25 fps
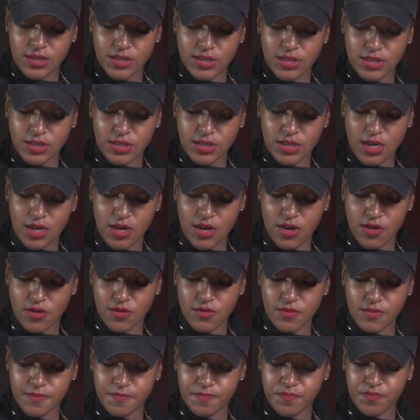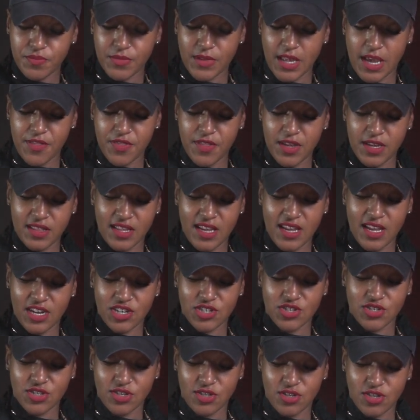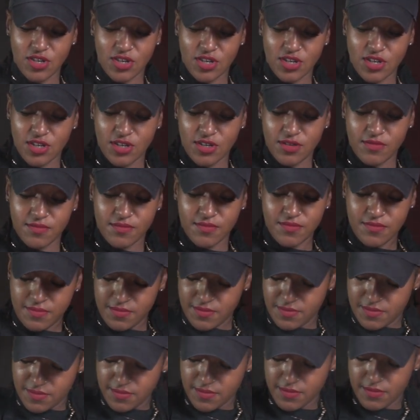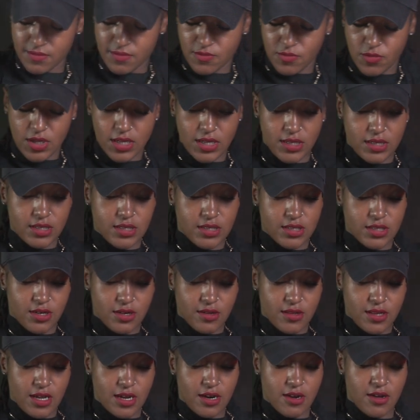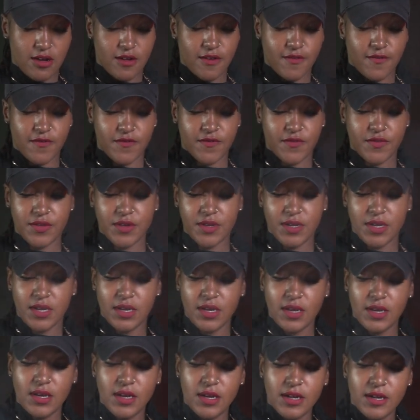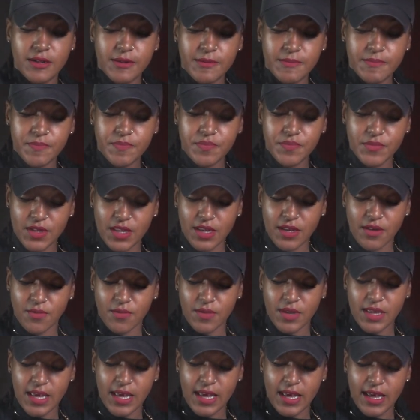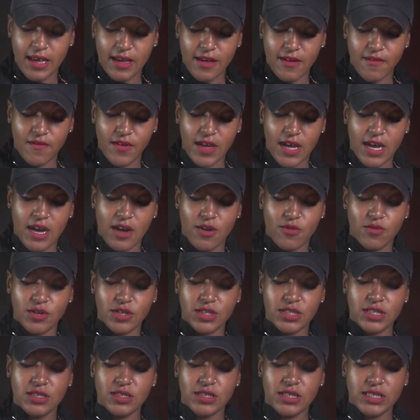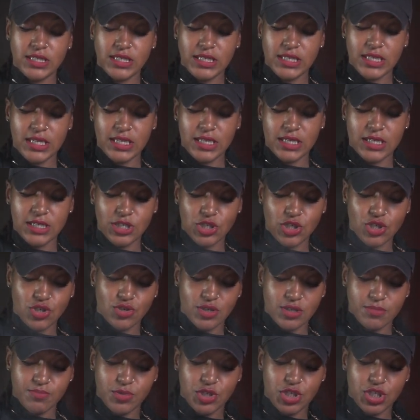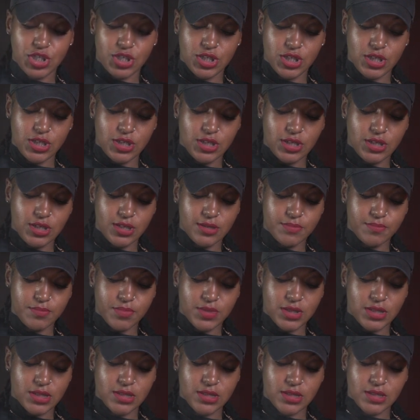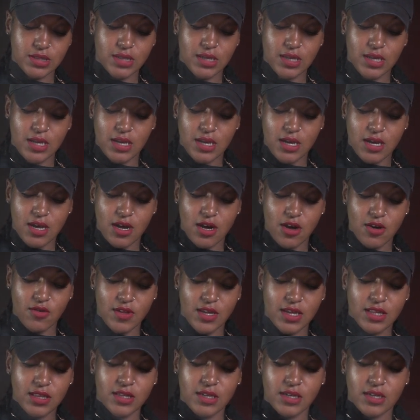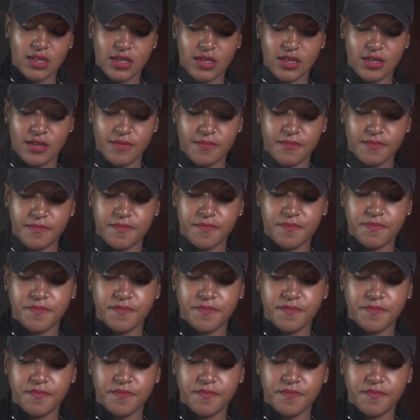So I think they actually look good. We can turn that off. And we have our tortilla strip chips. Oh, they look good.